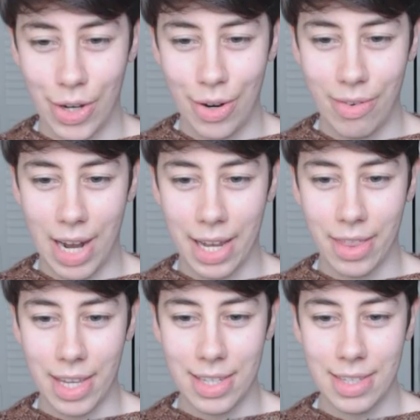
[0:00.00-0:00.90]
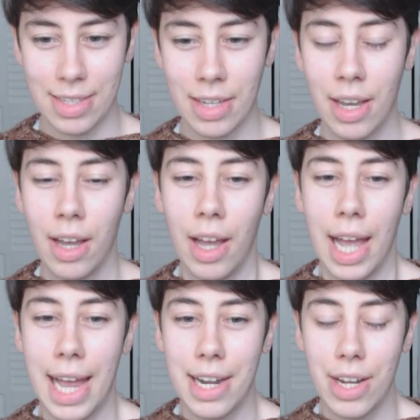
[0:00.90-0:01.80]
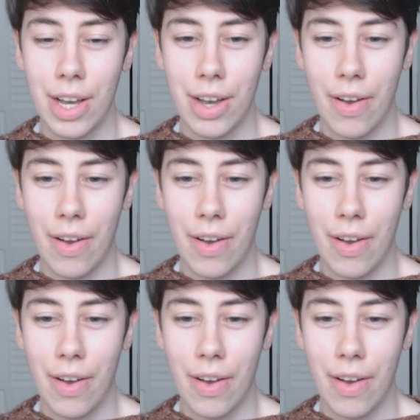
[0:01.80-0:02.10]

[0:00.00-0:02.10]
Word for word: a curve like this. And